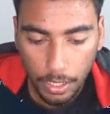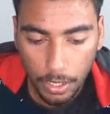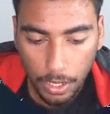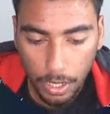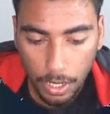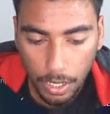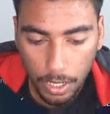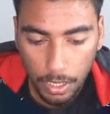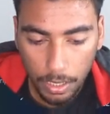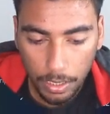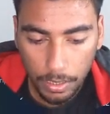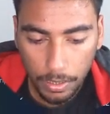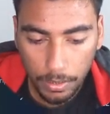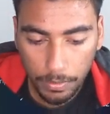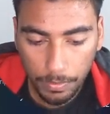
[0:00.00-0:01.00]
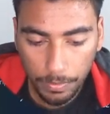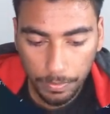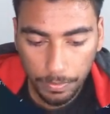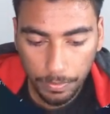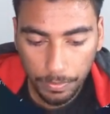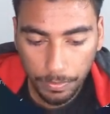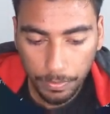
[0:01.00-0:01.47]
called
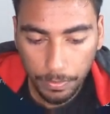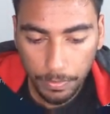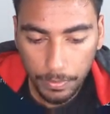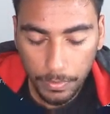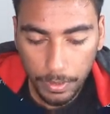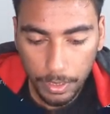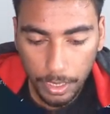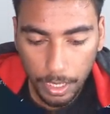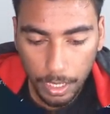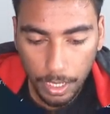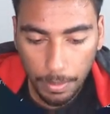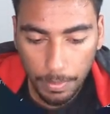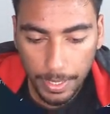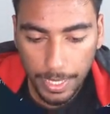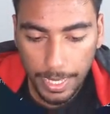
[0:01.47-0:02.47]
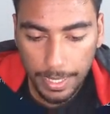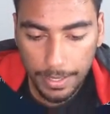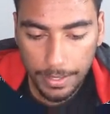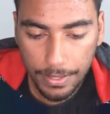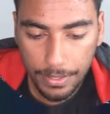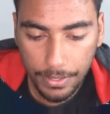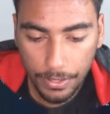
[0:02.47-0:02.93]
um,
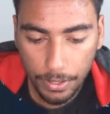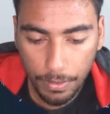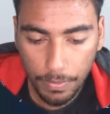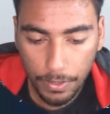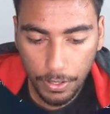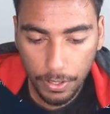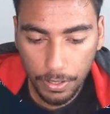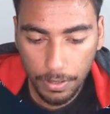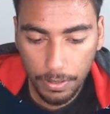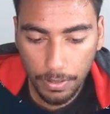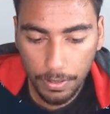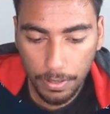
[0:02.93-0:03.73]
get server